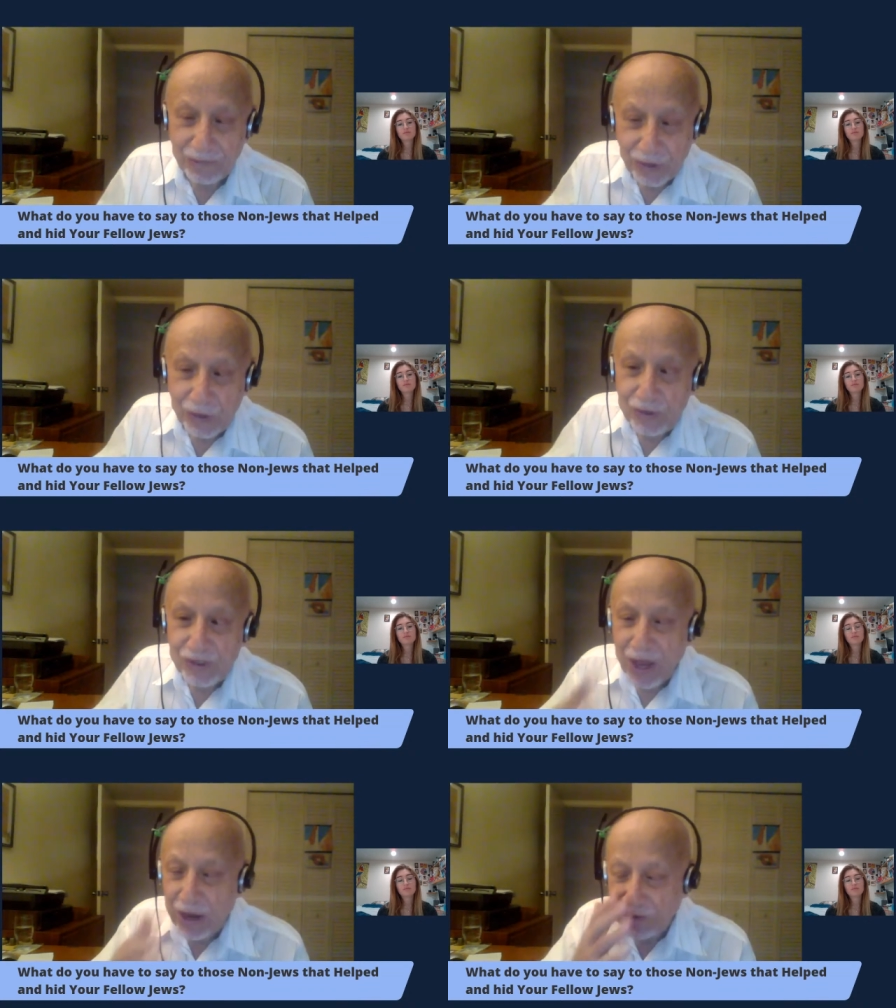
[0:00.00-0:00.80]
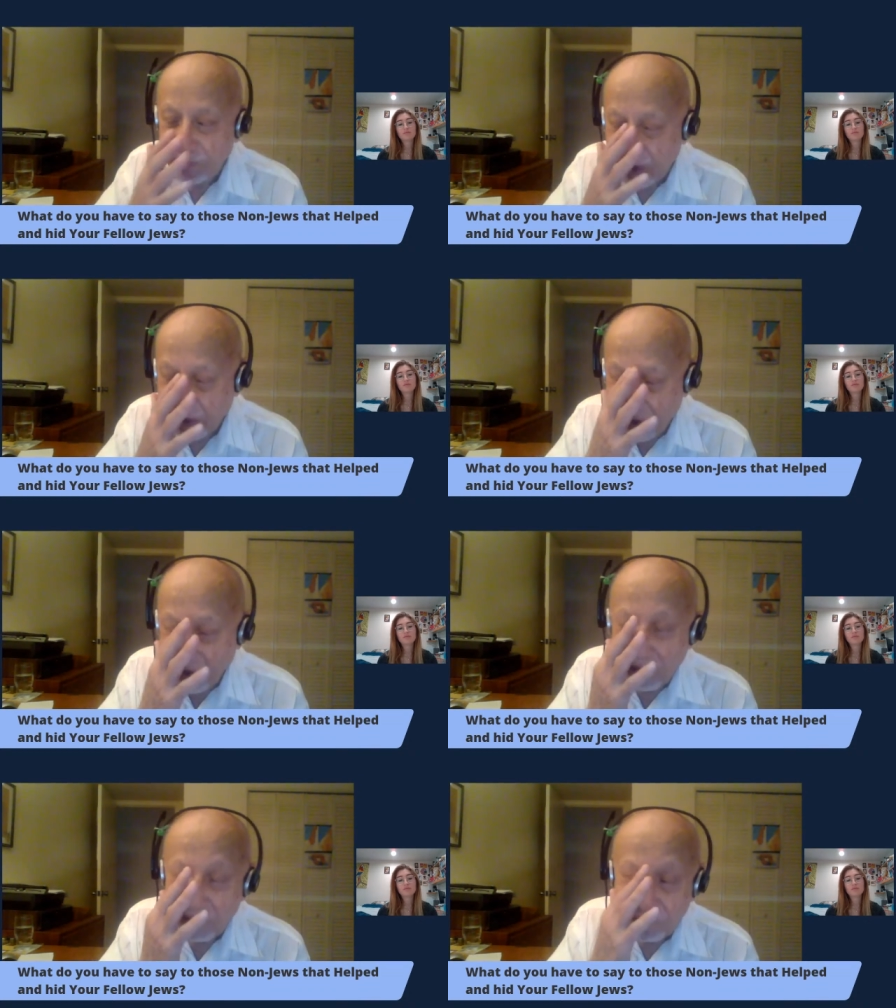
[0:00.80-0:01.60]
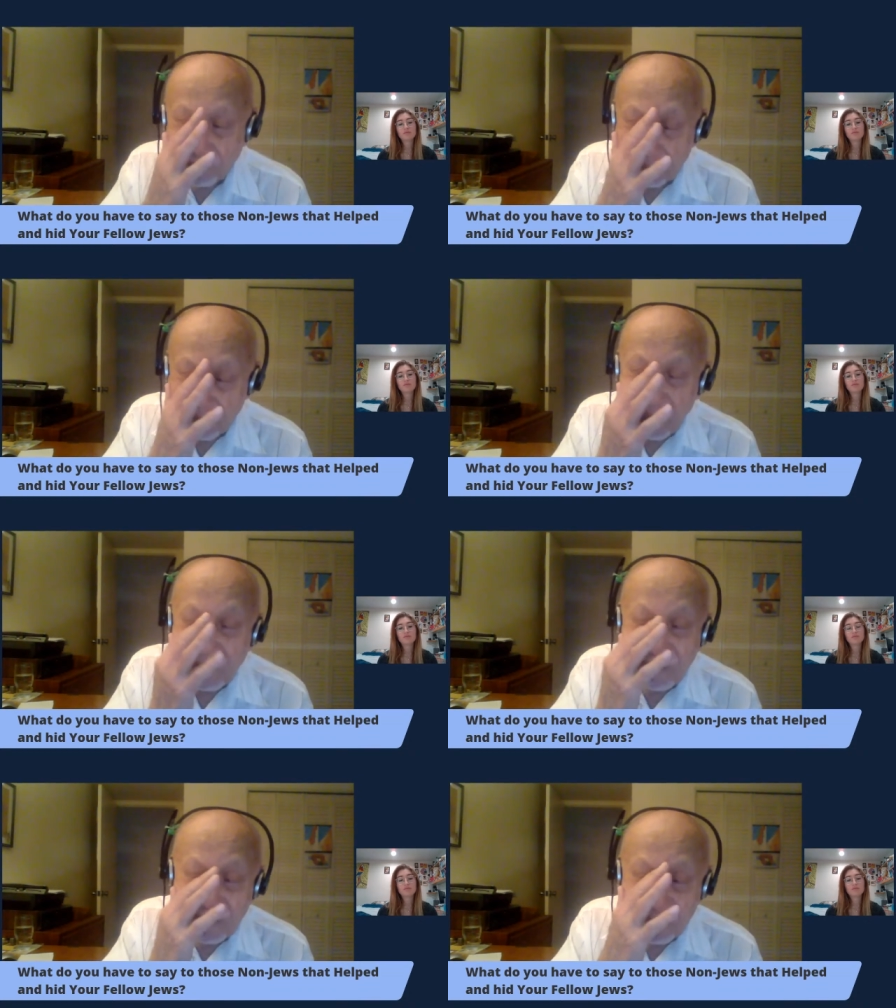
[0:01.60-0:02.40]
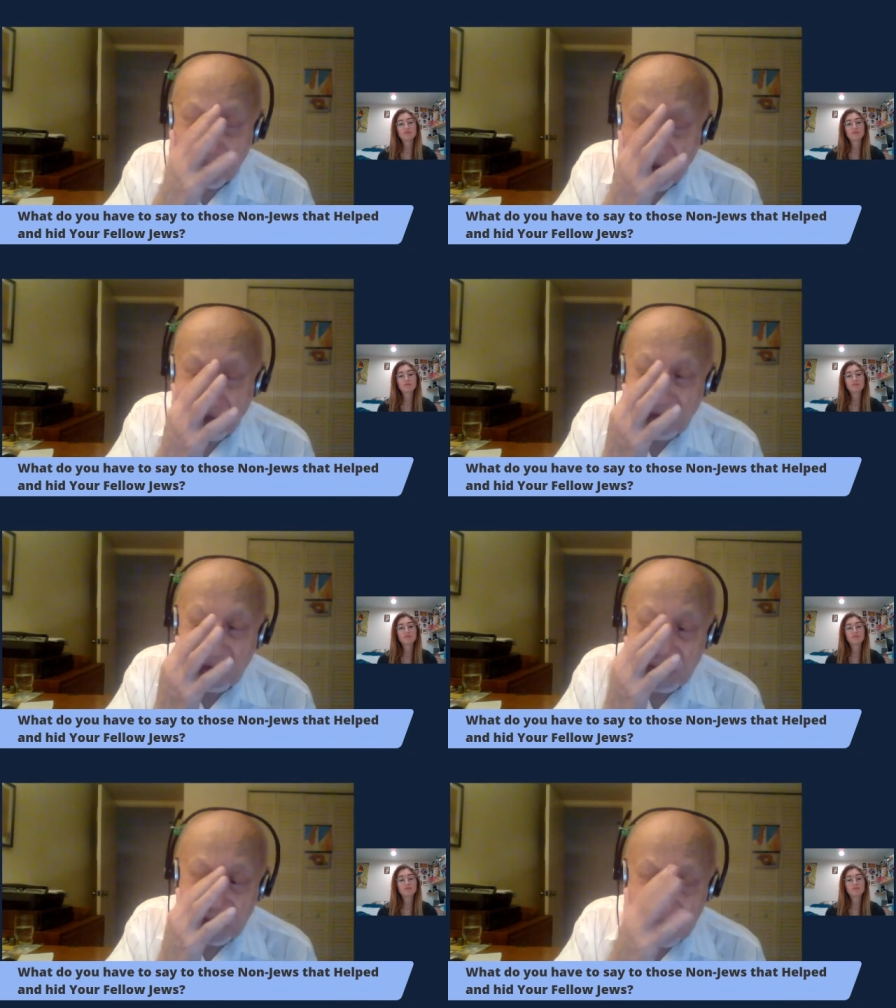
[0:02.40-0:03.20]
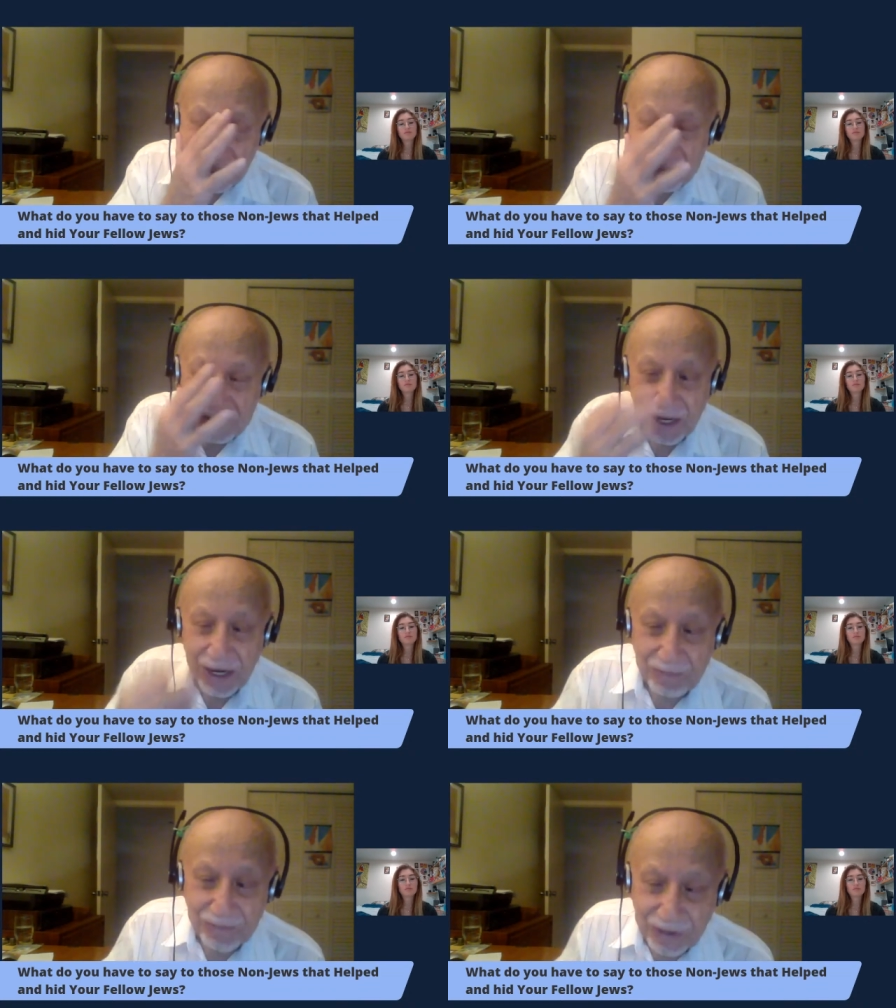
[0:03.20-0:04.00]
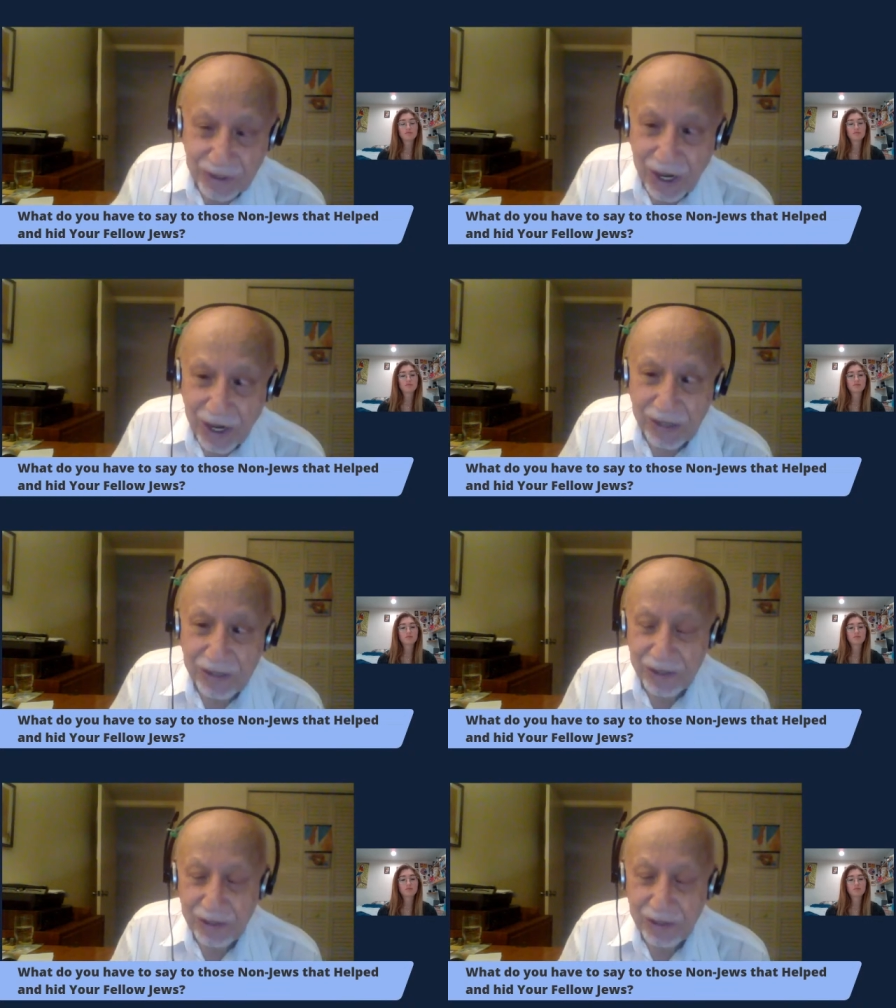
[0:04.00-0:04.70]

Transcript: Those are when, even if they were in the same trade,